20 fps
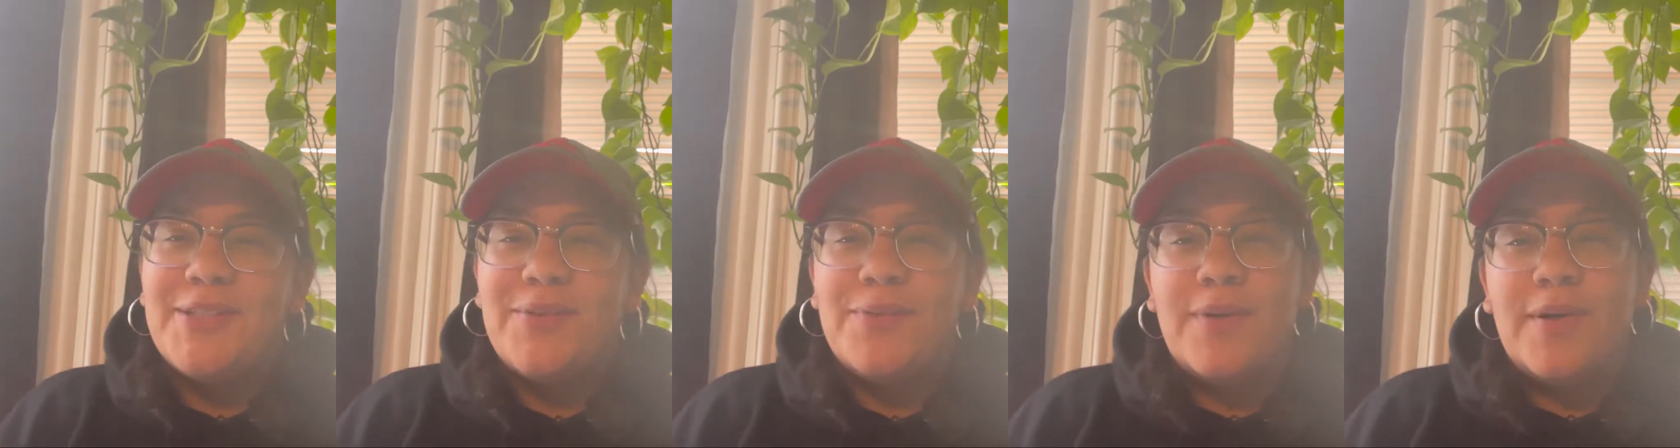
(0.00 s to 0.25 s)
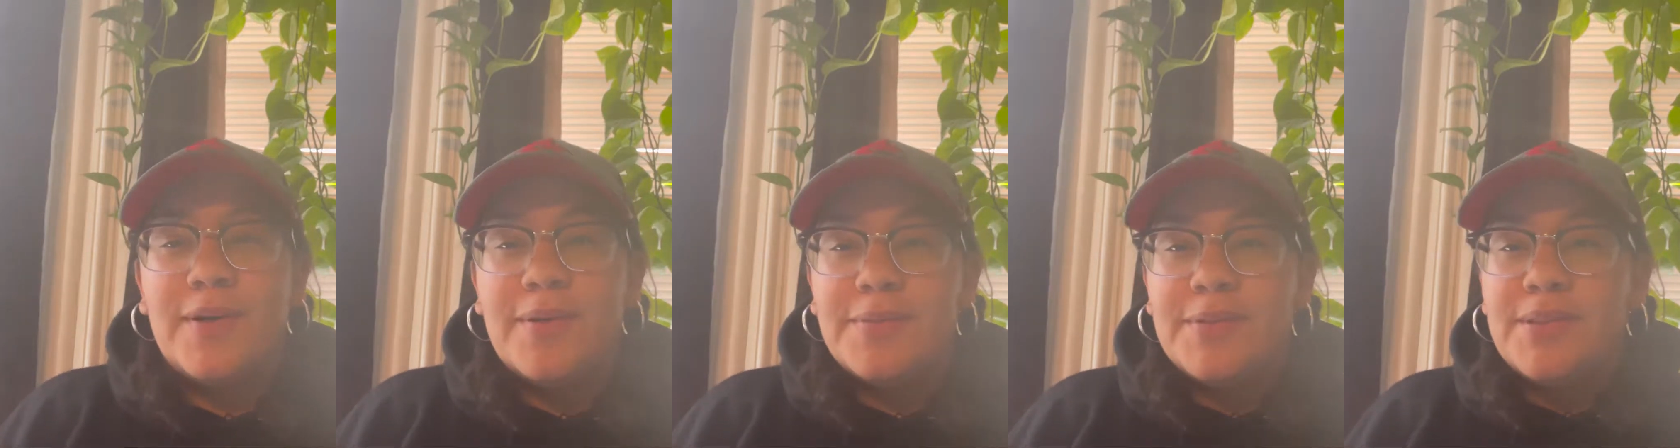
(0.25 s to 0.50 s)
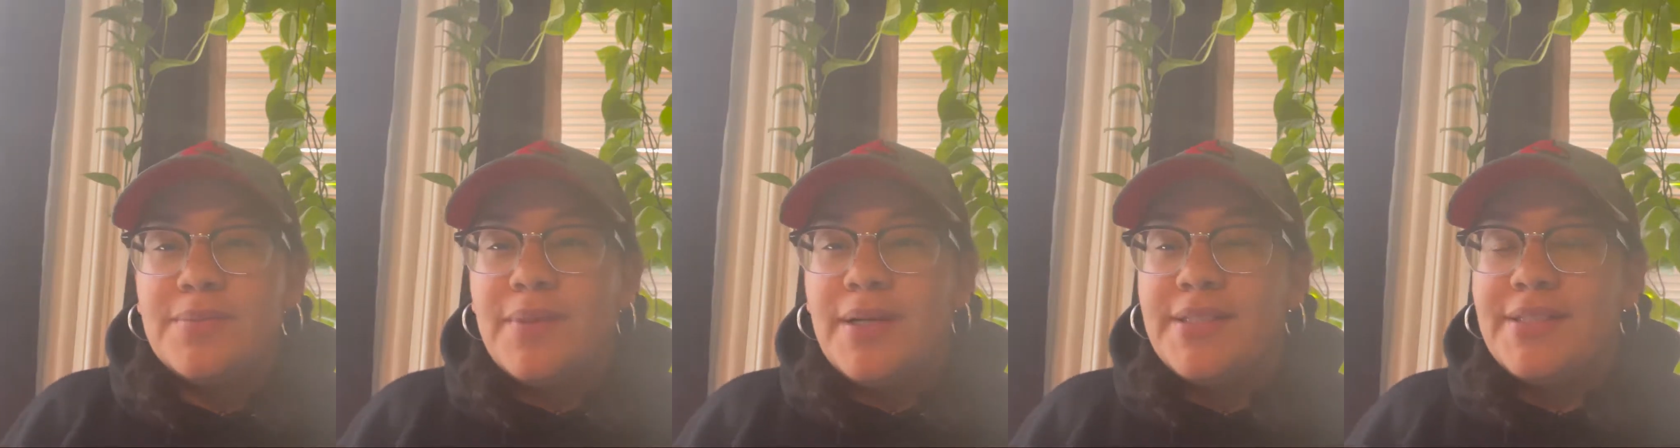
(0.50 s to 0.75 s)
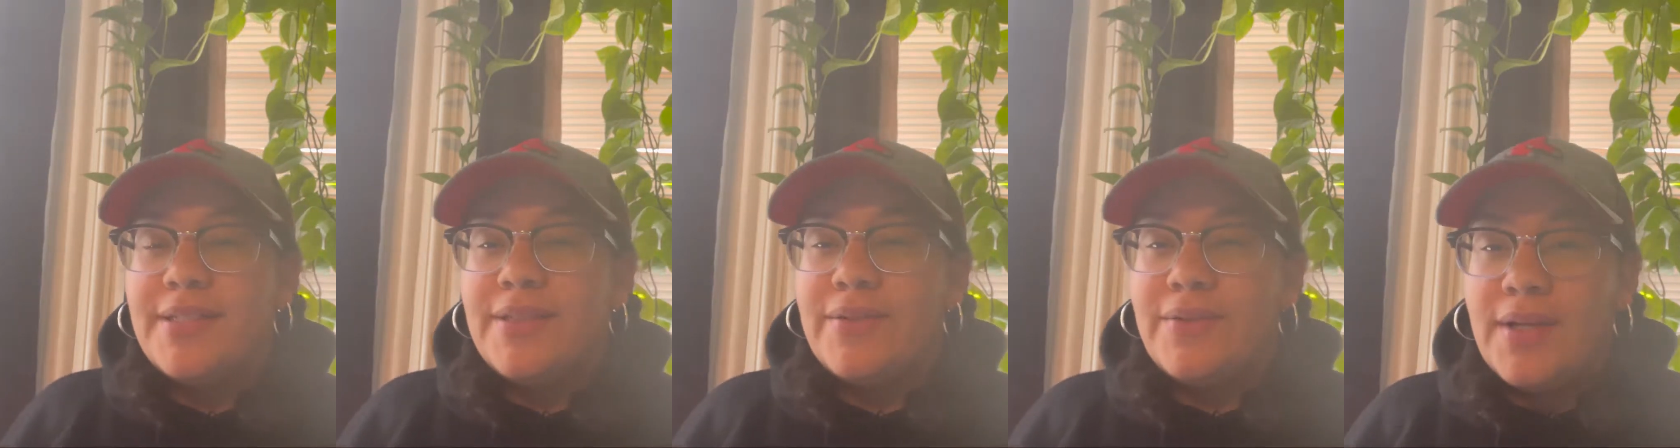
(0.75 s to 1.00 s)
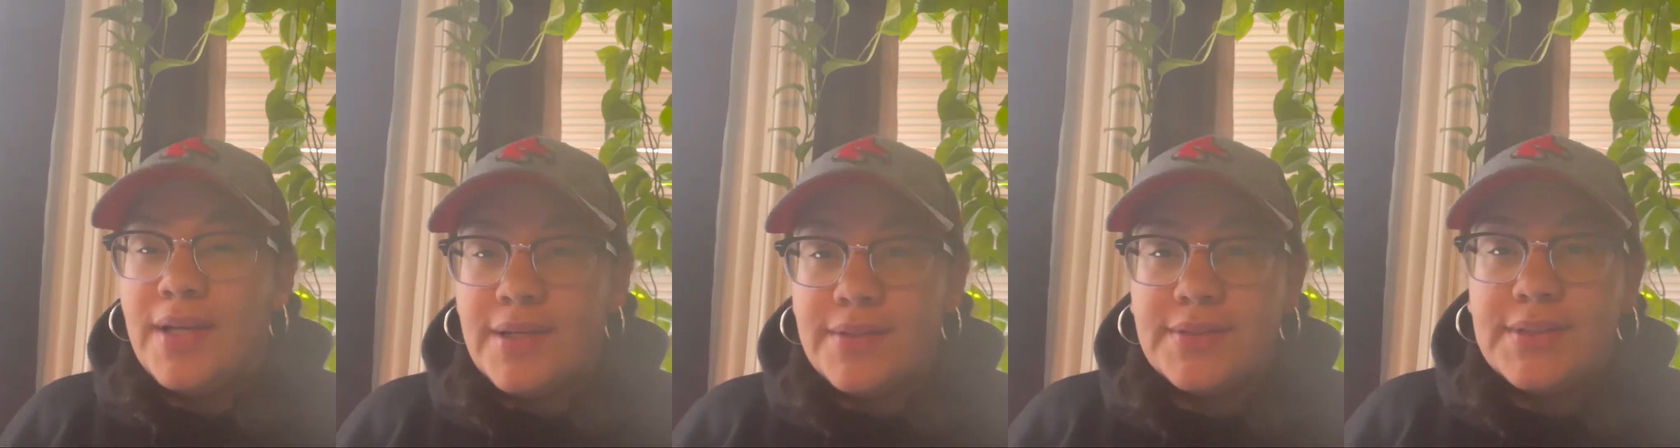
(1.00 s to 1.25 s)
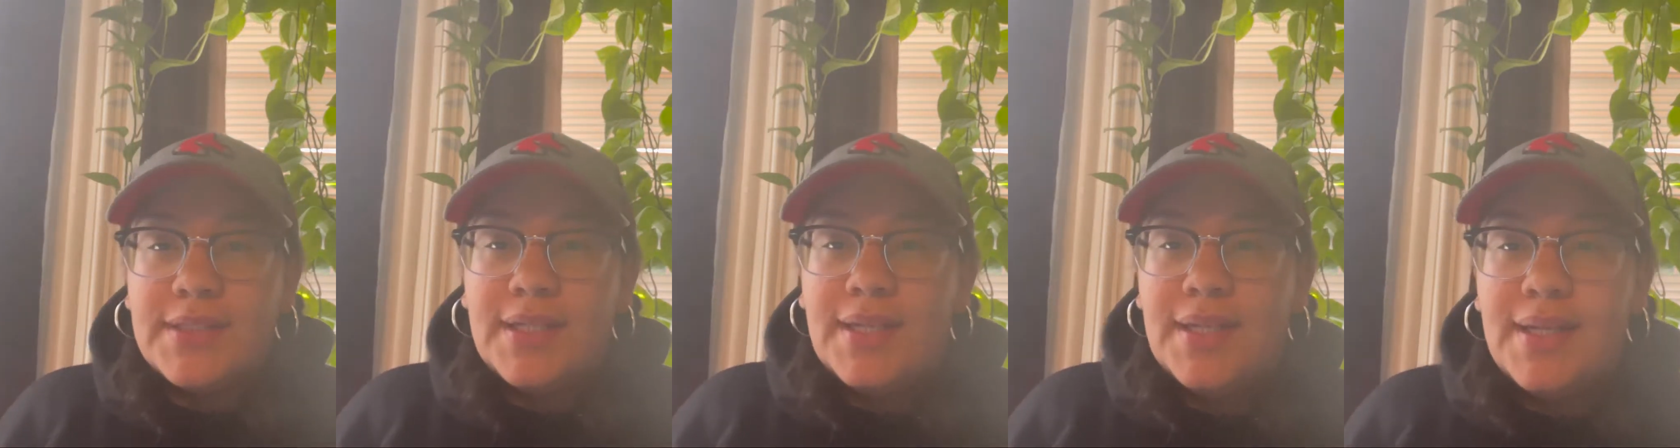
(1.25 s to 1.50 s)
Welcome to my channel,
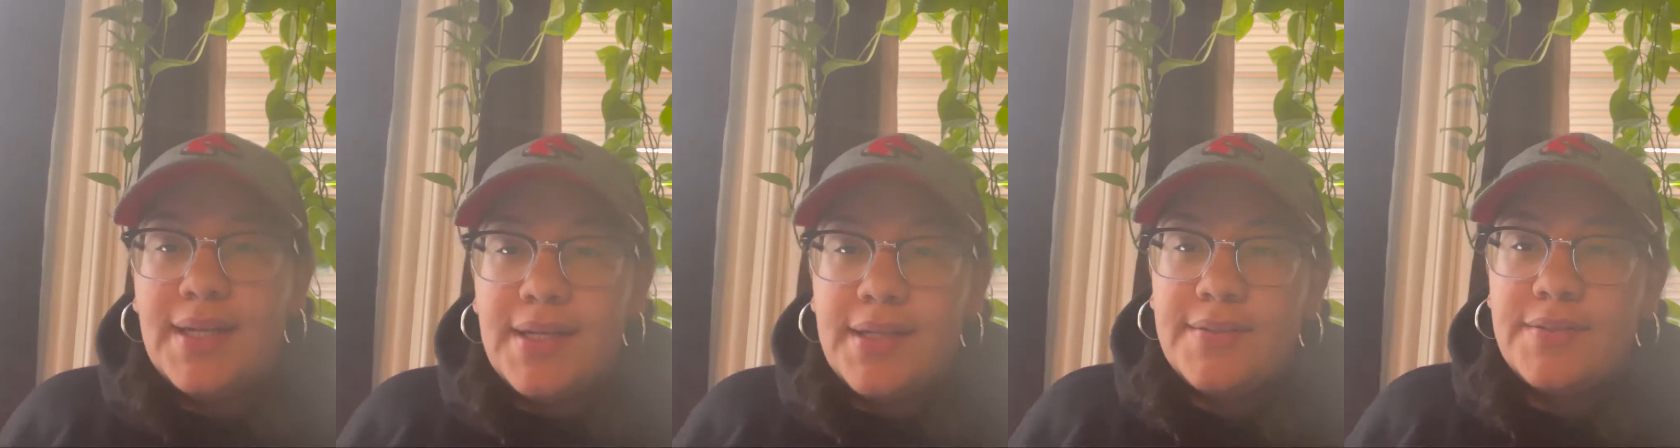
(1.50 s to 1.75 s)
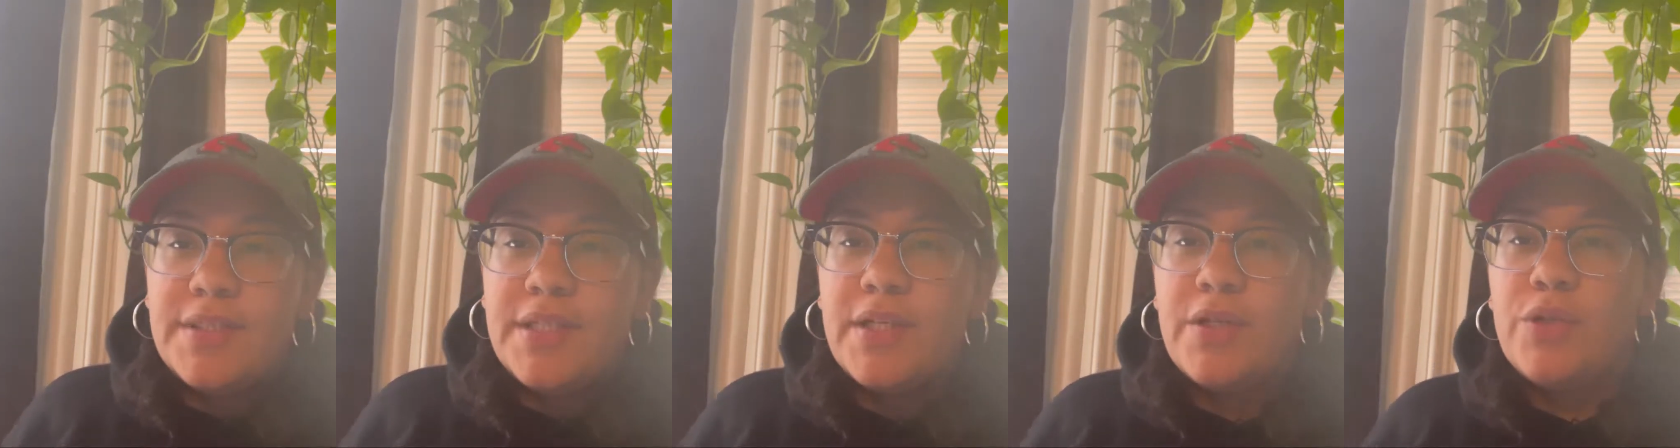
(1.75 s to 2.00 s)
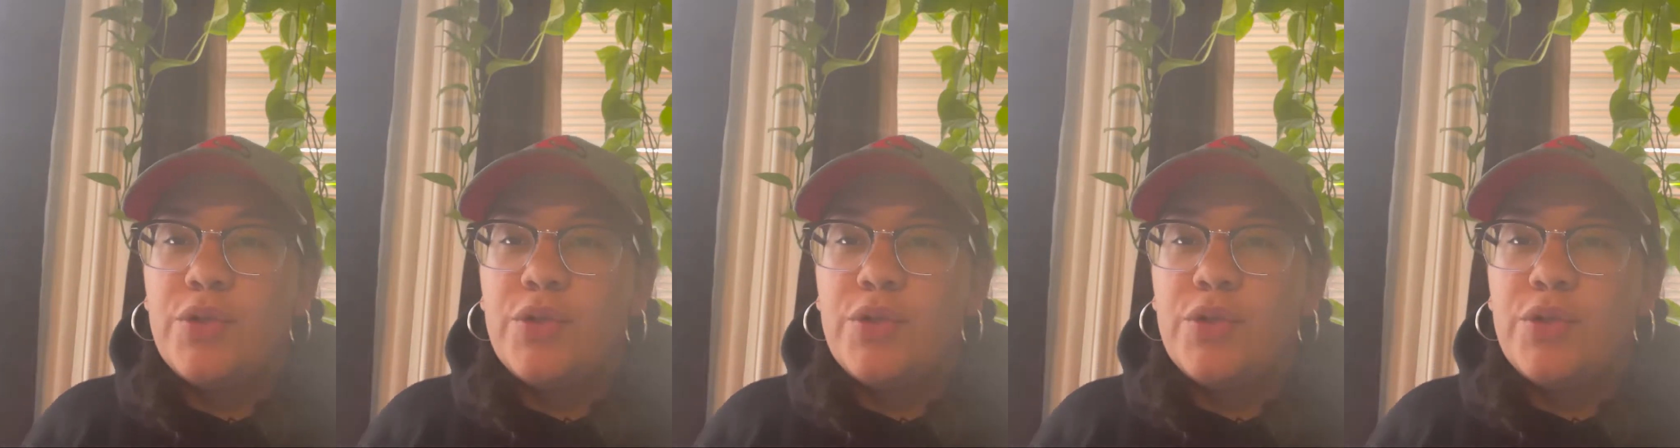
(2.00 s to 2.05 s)
Elsa Loves.